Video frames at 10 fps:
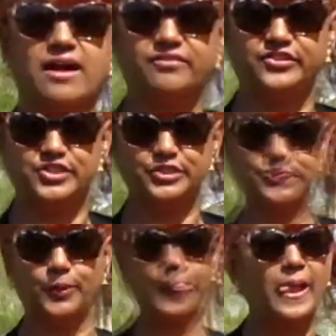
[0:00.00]
you love to
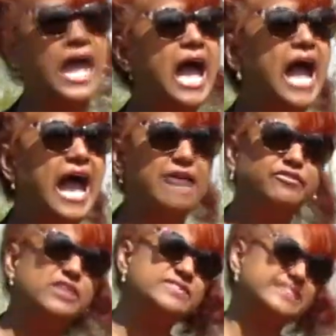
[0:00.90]
do? Have you
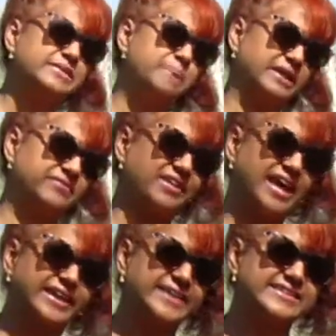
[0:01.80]
ever seen
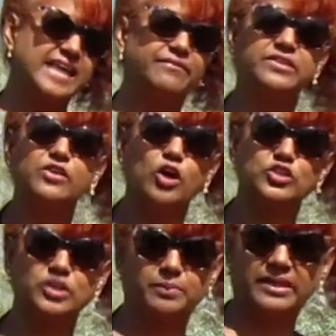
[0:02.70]
butterflies?
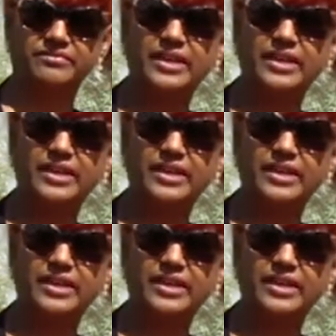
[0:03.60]
Have you